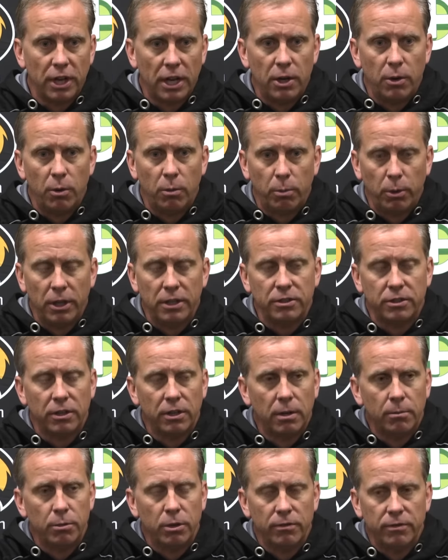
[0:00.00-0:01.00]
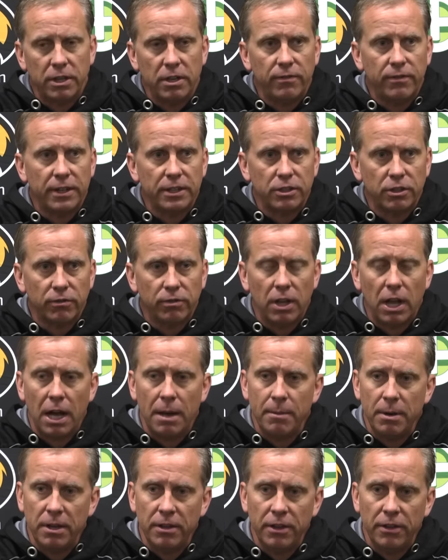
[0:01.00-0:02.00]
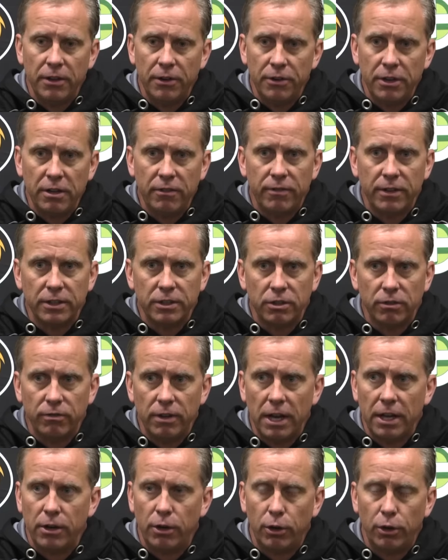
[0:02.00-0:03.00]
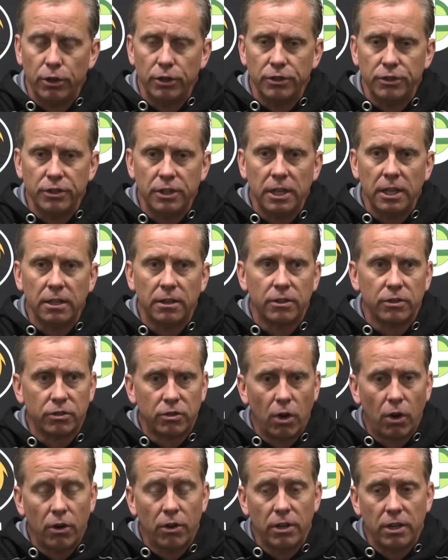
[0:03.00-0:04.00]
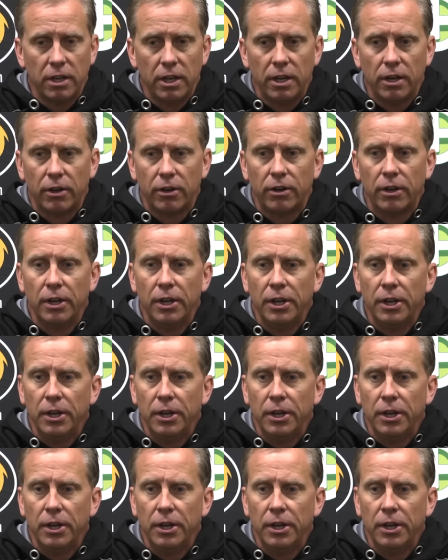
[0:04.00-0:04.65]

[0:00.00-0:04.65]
They had to replace a number of defensive linemen, and then their defensive end hurt his knee at the start of the year.